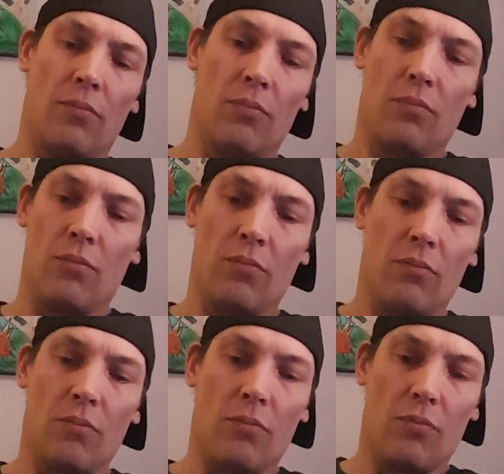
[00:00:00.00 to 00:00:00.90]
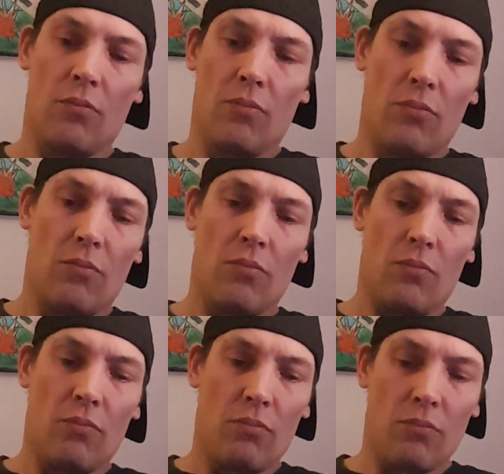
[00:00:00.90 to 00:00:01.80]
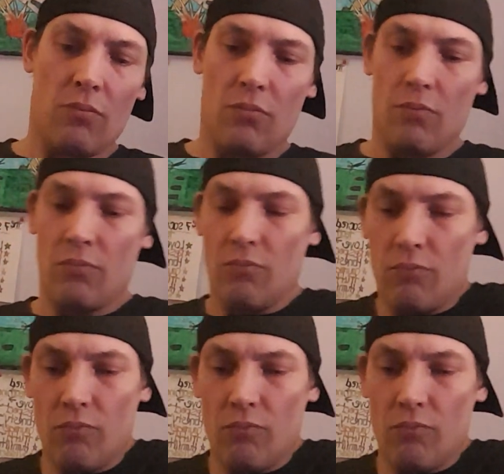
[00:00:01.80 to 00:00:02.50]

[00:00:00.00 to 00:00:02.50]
Nothing is said.